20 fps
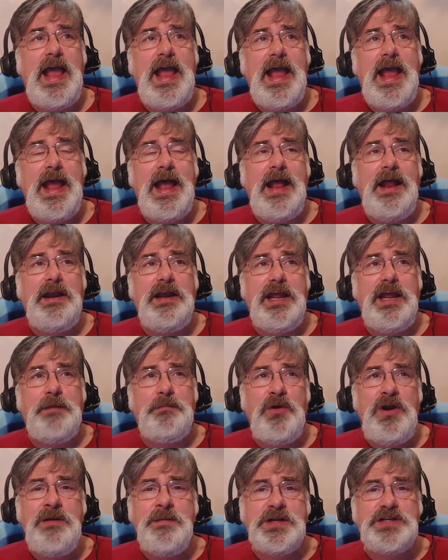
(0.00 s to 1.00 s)
and
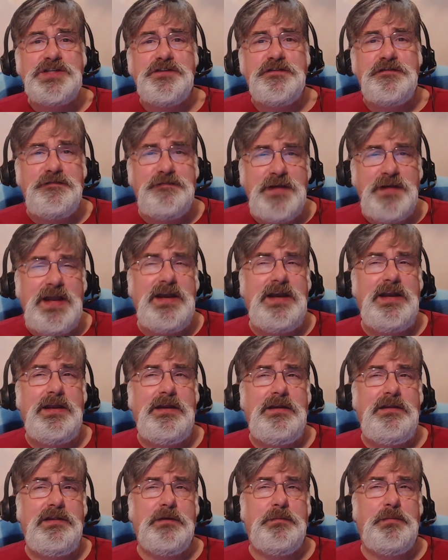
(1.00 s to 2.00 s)
it pretty much
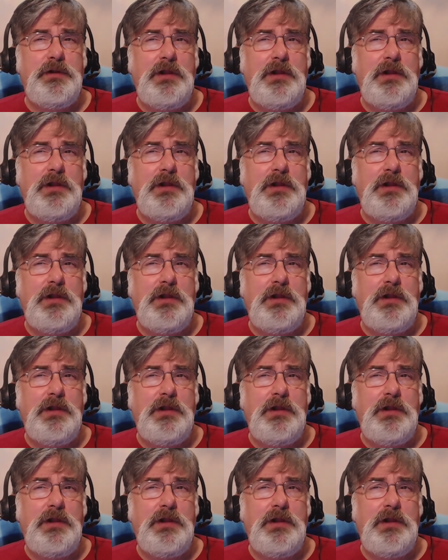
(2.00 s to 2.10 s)
offended the